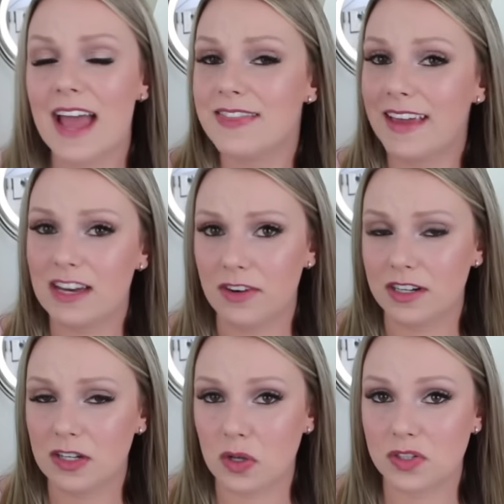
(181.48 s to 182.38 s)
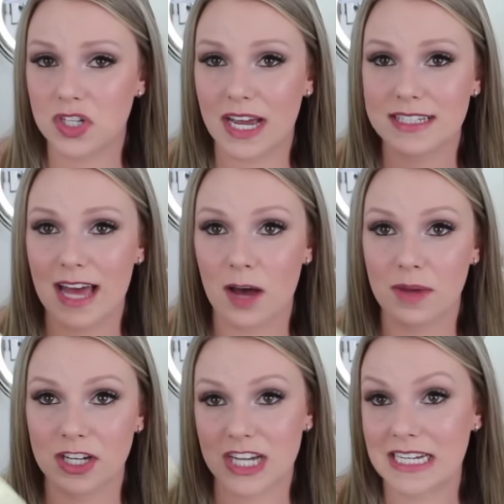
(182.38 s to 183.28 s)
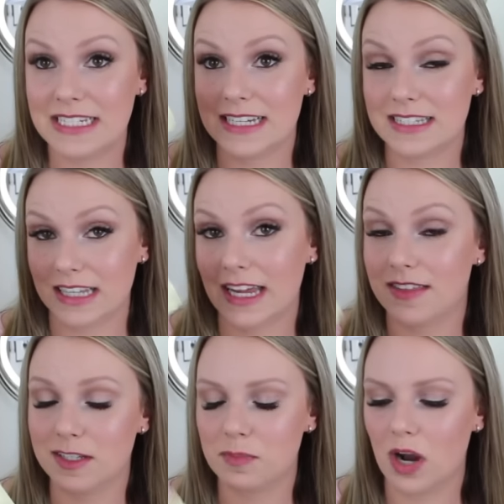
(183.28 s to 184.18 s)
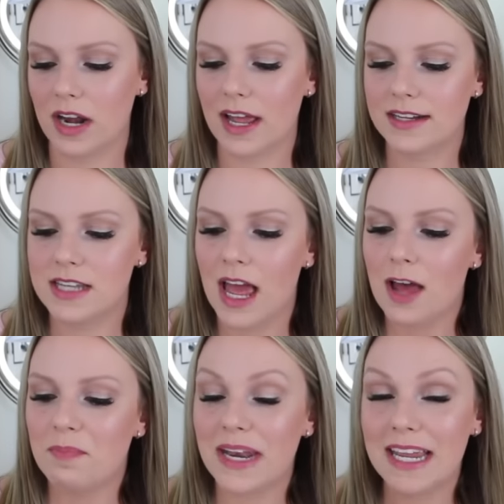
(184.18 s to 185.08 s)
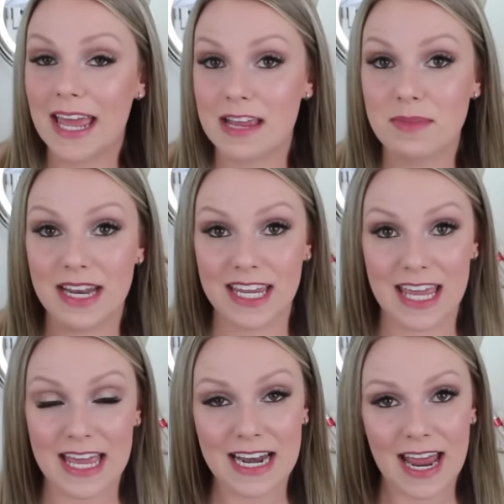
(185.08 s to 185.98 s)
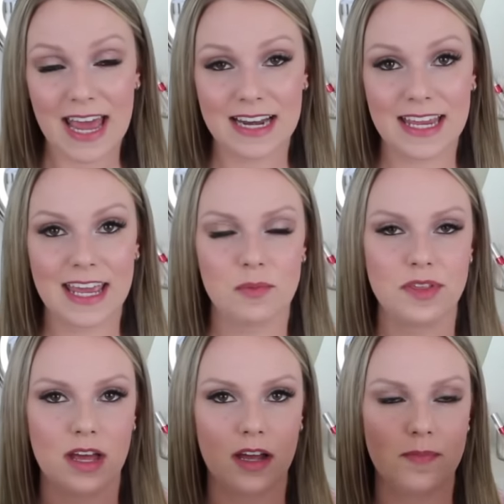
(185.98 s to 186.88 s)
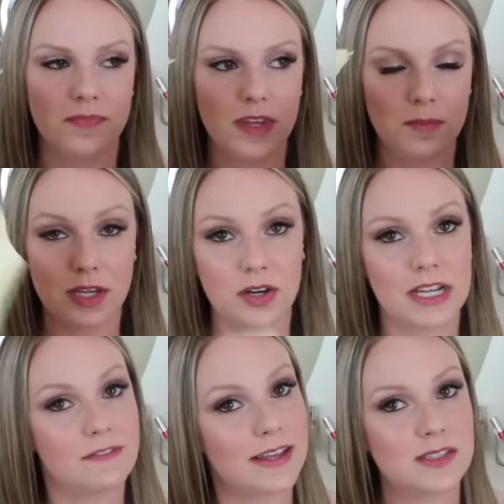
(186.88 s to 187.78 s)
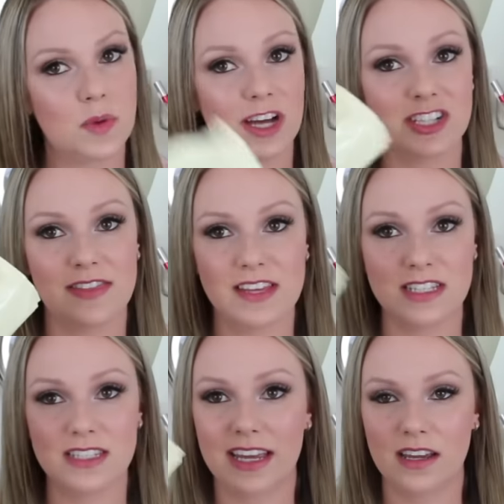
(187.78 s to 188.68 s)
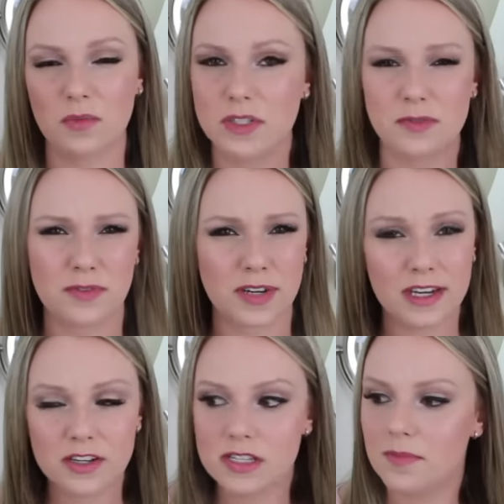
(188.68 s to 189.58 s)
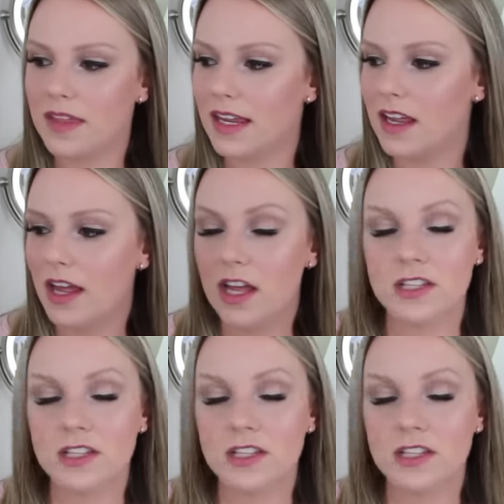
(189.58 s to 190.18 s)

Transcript: I think I've already told you guys how much I dislike this product, but it came in a kit. I had a kit with a Purity face wash and this like was free or something.